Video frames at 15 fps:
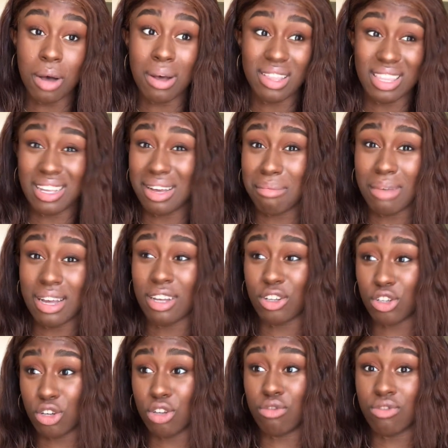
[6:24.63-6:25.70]
I think I'm at a
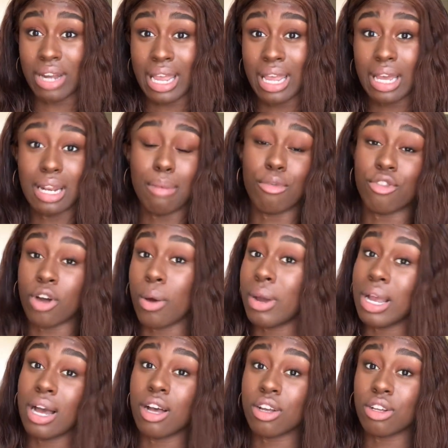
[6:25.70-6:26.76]
good rate and I'm
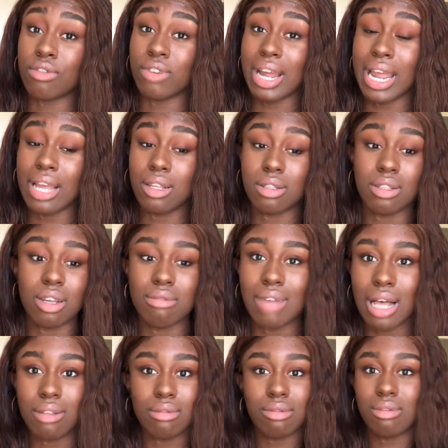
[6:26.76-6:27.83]
growing at a good rate. So
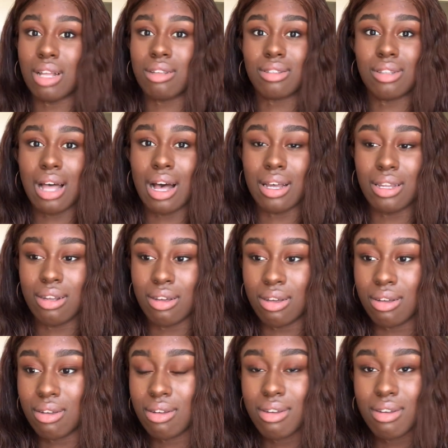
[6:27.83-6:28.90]
that's that, isn't it?